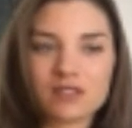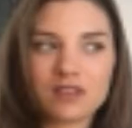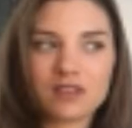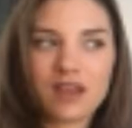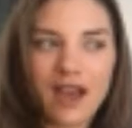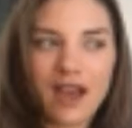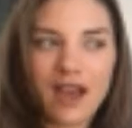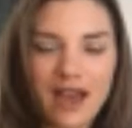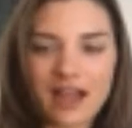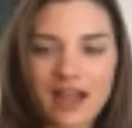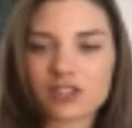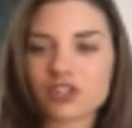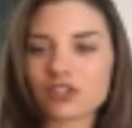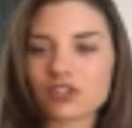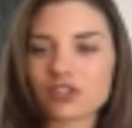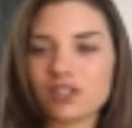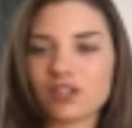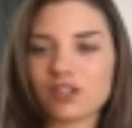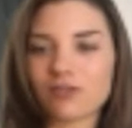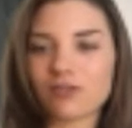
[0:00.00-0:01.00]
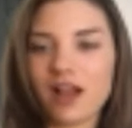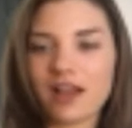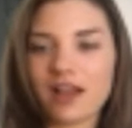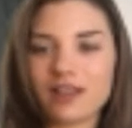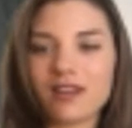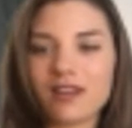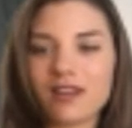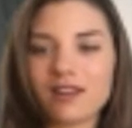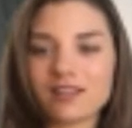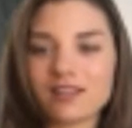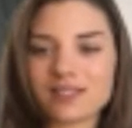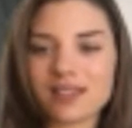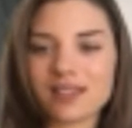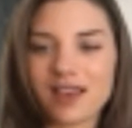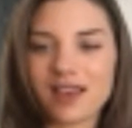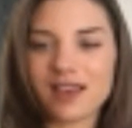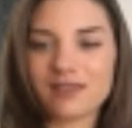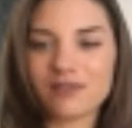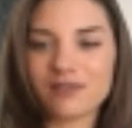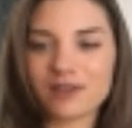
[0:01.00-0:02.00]
actually crying on
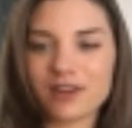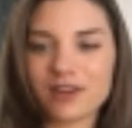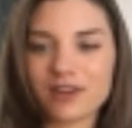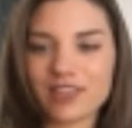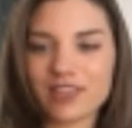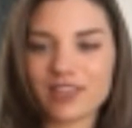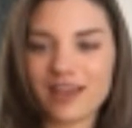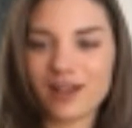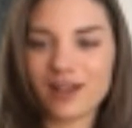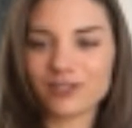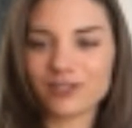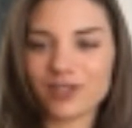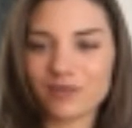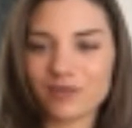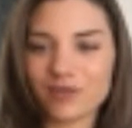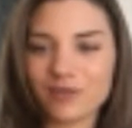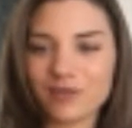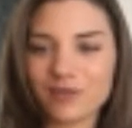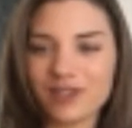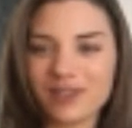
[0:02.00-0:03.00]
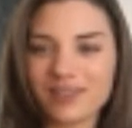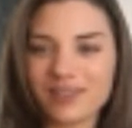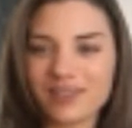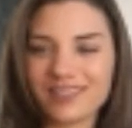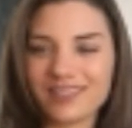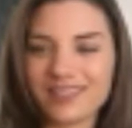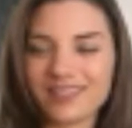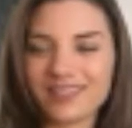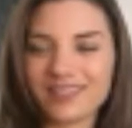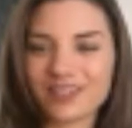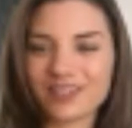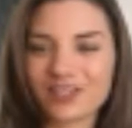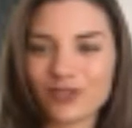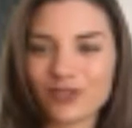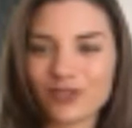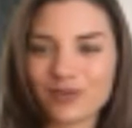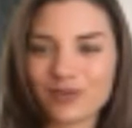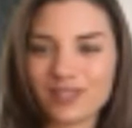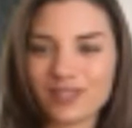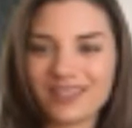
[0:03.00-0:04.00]
set whenever they held up the mirror and then they
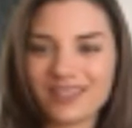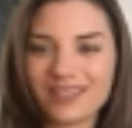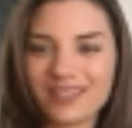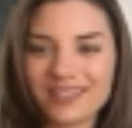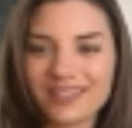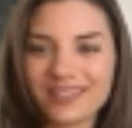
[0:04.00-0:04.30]
showed me.